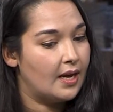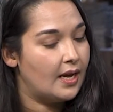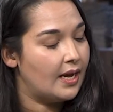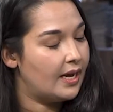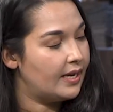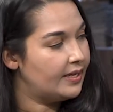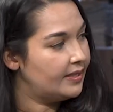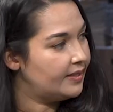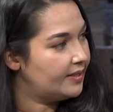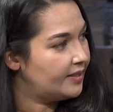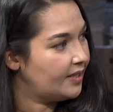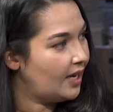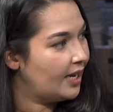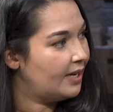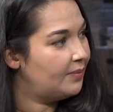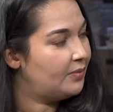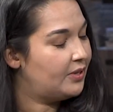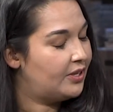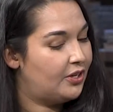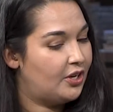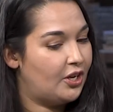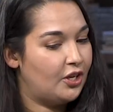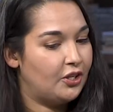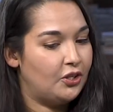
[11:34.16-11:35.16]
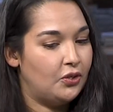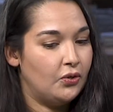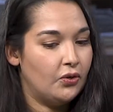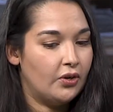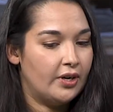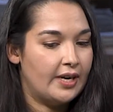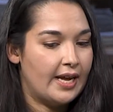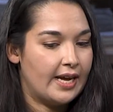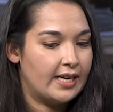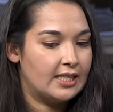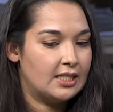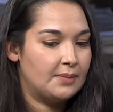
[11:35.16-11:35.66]
And Simon, you're
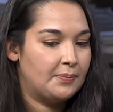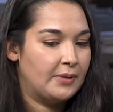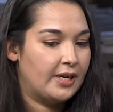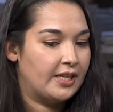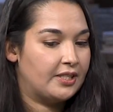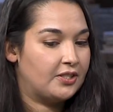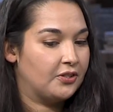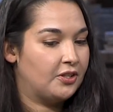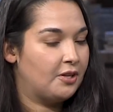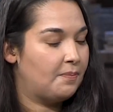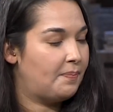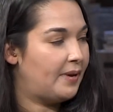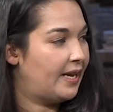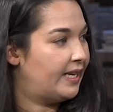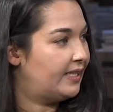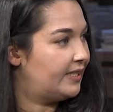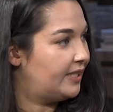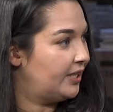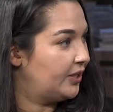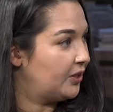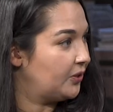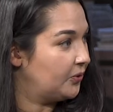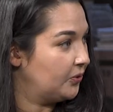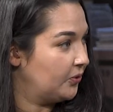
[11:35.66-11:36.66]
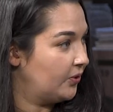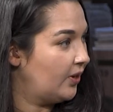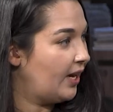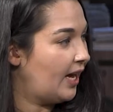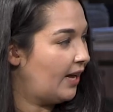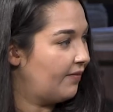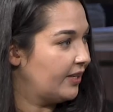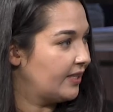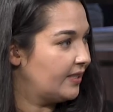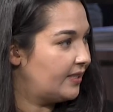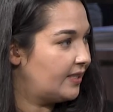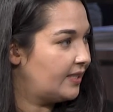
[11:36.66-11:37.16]
an expert on the basic law,
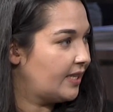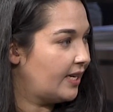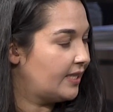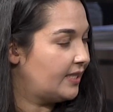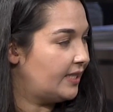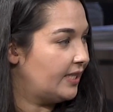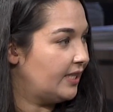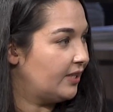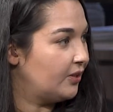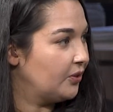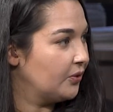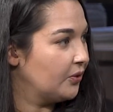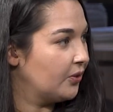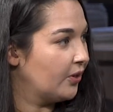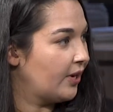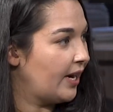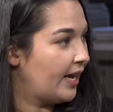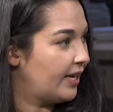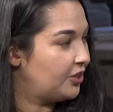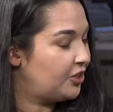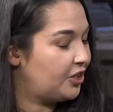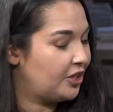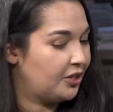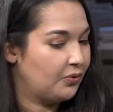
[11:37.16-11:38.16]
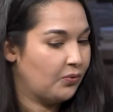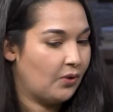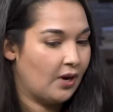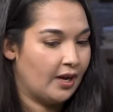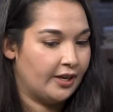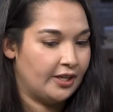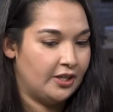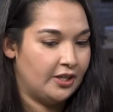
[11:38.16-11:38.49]
having studied law at Tsinghua